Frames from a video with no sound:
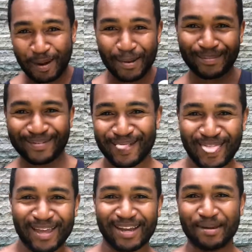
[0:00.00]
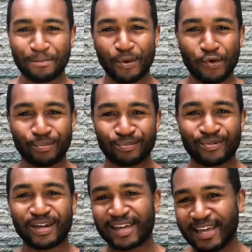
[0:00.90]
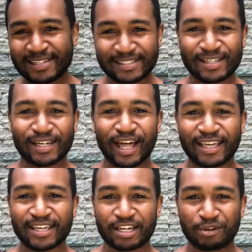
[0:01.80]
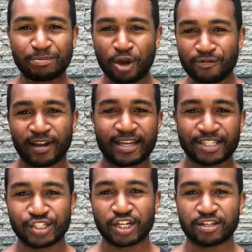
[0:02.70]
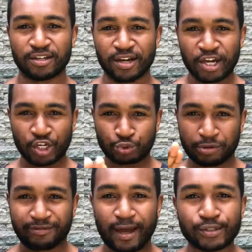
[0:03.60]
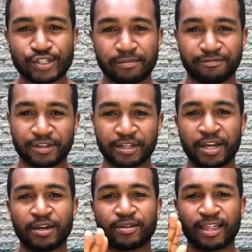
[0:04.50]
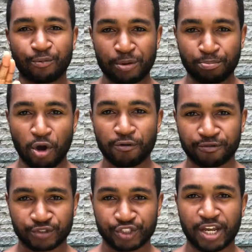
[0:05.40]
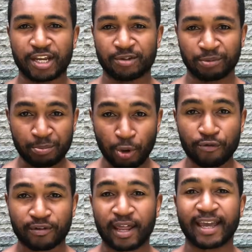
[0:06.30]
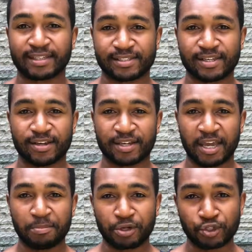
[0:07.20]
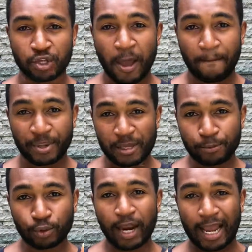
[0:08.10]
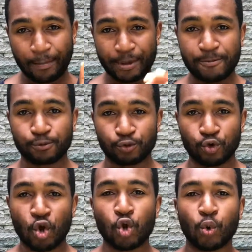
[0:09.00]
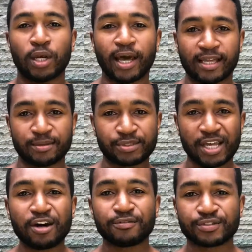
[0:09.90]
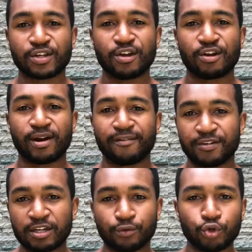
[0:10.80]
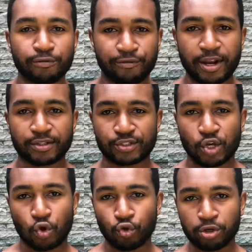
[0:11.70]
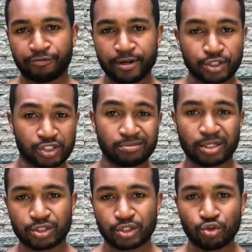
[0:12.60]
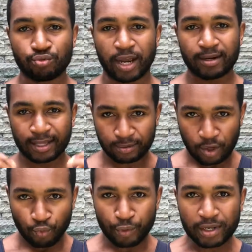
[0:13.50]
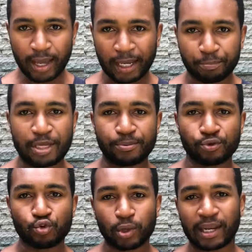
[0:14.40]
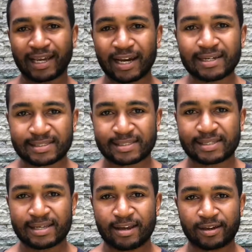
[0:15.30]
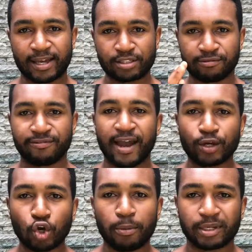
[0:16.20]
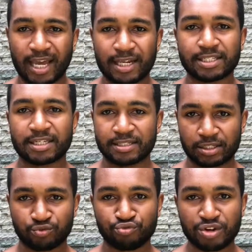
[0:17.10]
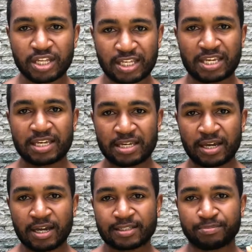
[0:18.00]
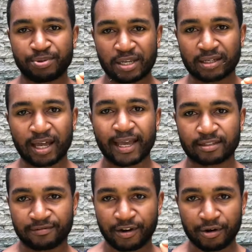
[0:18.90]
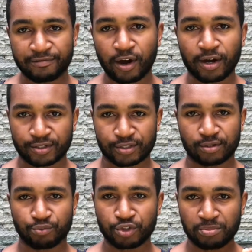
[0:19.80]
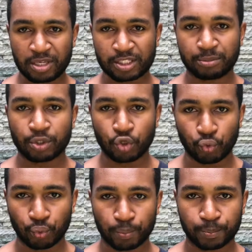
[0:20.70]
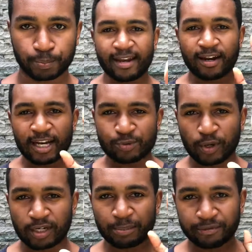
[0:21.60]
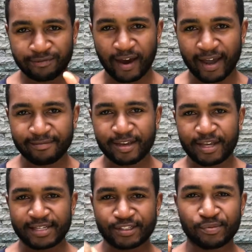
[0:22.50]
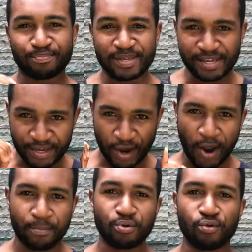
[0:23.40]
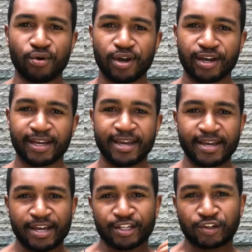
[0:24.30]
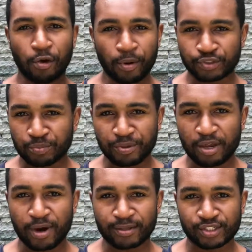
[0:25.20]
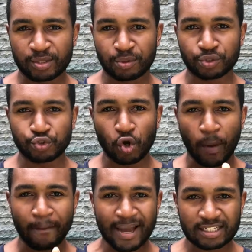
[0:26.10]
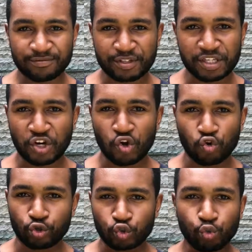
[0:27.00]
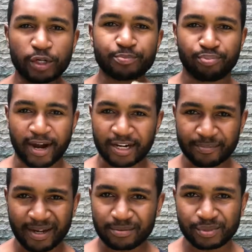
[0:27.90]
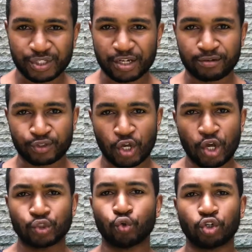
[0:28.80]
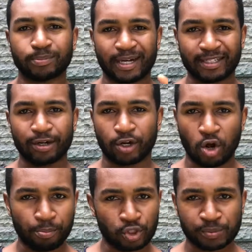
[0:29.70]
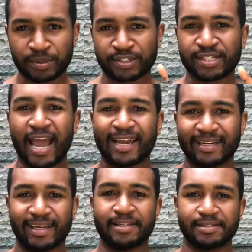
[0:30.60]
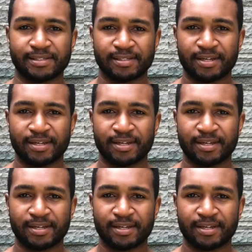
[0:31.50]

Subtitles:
bump. And then boom, instant liking. We both liked each other because we found something that we both shared, that we both liked, okay? Because people like people who are like themselves, all right? Think of all your friends. All your friends are similar to you, right? Like, we like people who are like us, okay? So find the commonalities. It's really key to being liked very fast when you meet someone new. And last one, number 5, is to be humble, okay? No one wants to be around someone who's got a massive ego, who's always bragging about themselves, talking about their accomplishments and accolades.